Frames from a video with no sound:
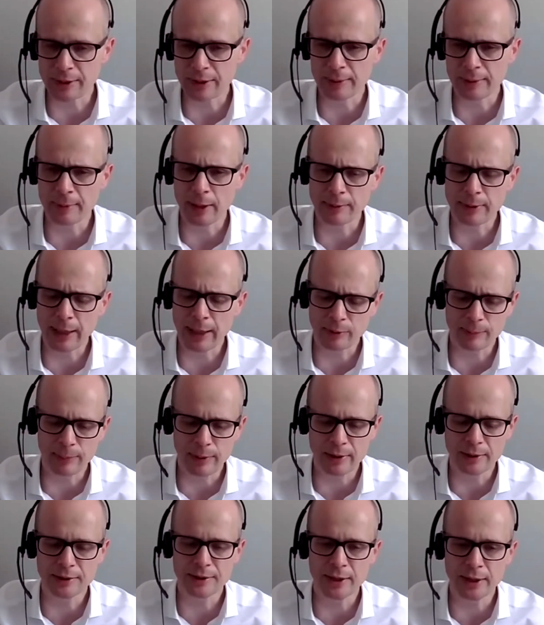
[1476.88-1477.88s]

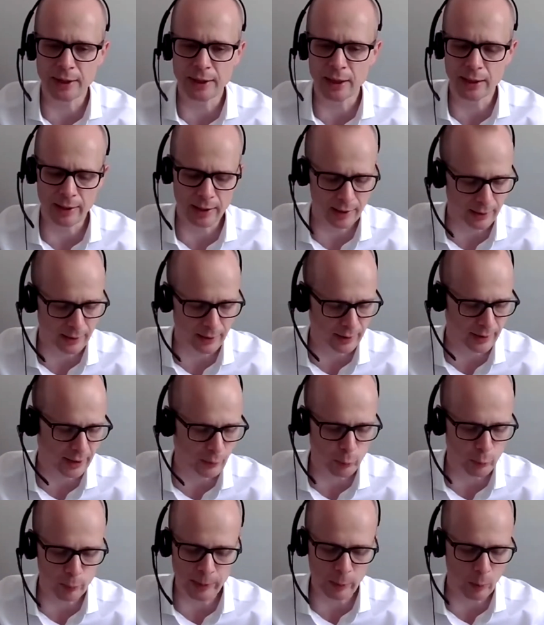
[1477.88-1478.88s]
adaptability, and that
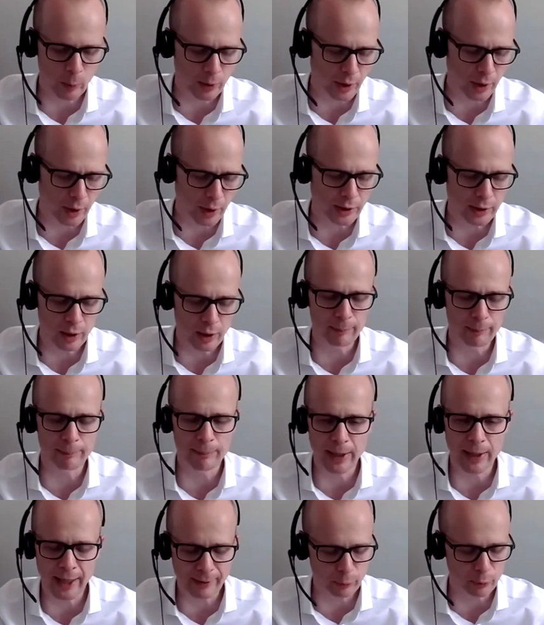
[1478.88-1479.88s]
would be what our
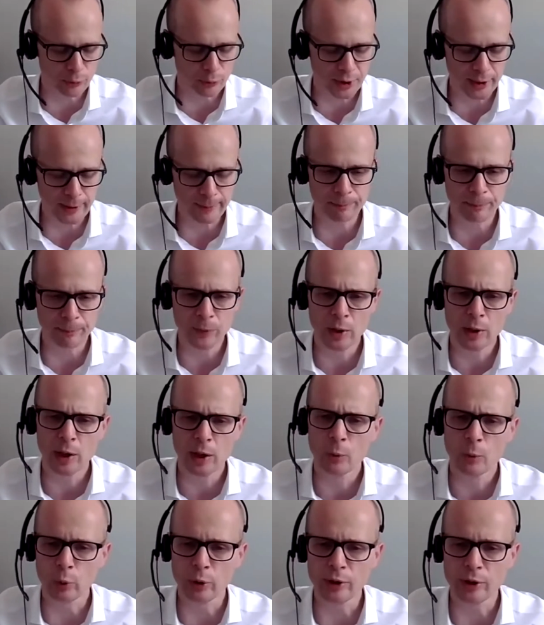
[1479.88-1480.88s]
behavioral team
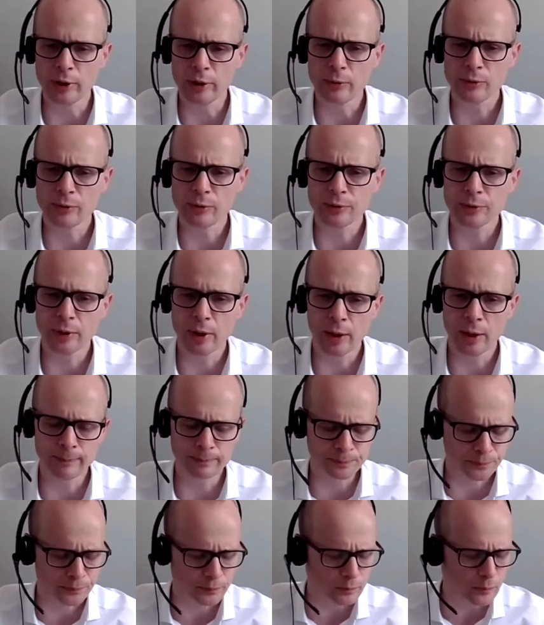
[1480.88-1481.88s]
would use.
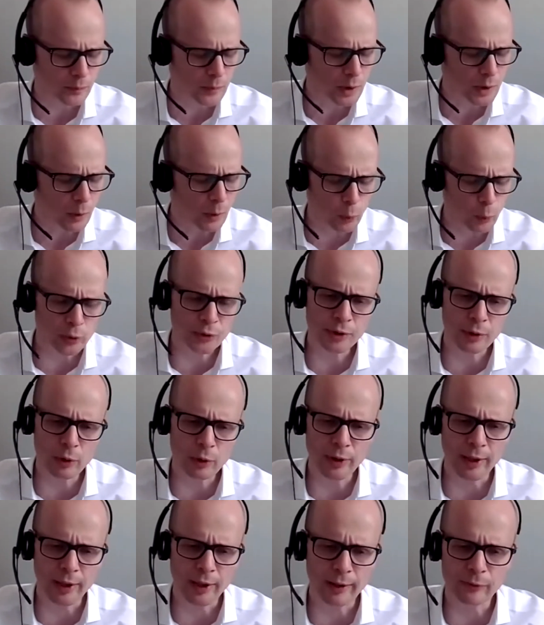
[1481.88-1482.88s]
We're also
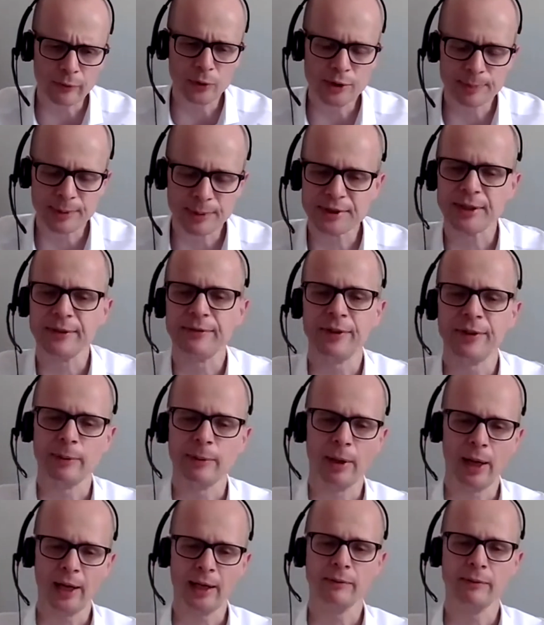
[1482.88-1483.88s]
looking for specific
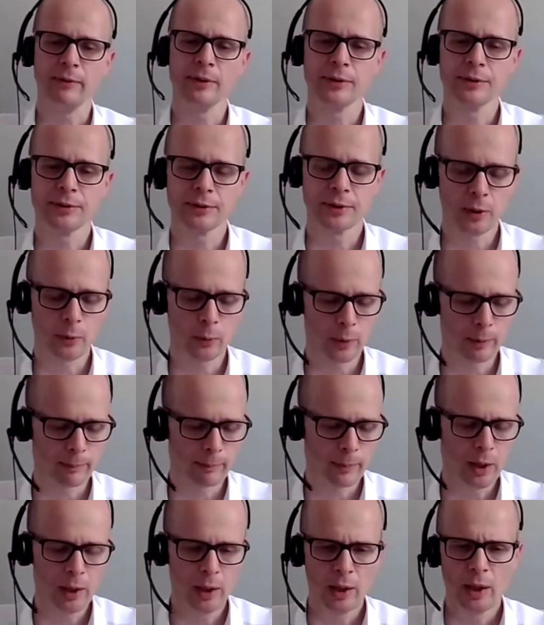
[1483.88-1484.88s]
behaviors. So
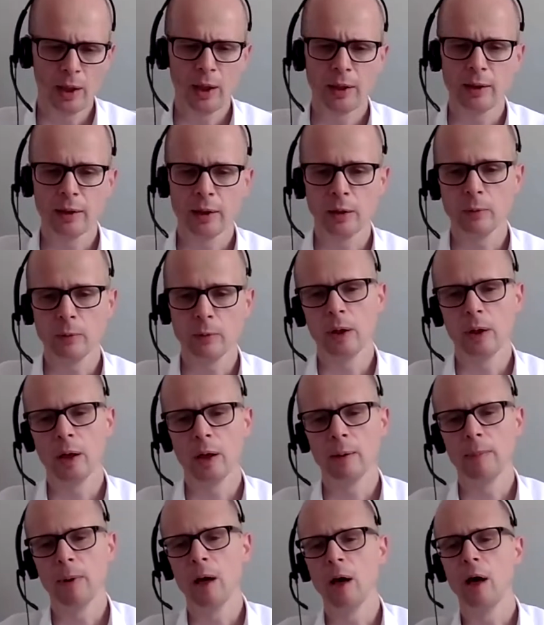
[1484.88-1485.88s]

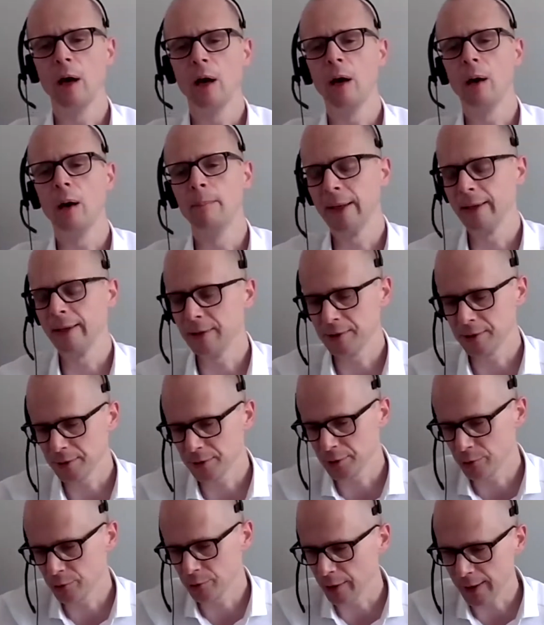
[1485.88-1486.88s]
Are managers
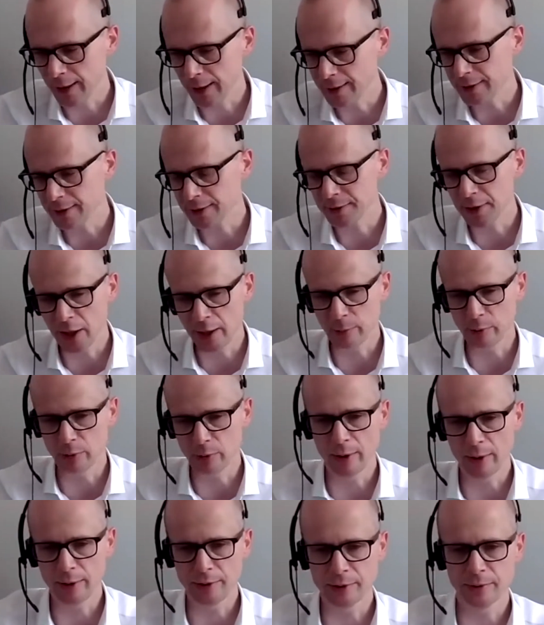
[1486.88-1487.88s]
truncating time
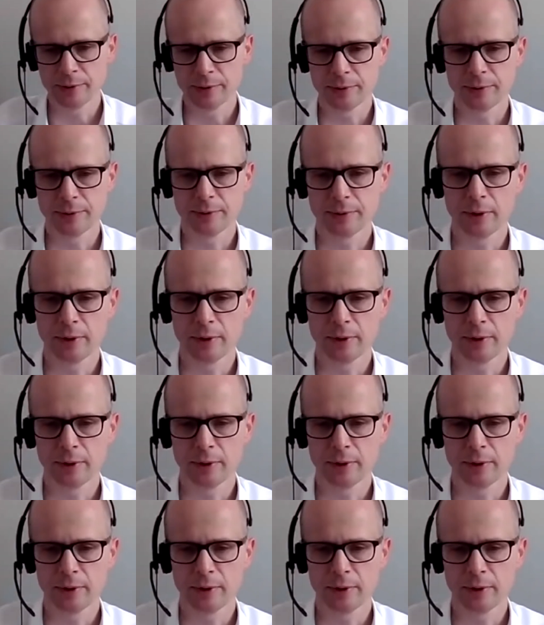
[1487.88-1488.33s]
horizons?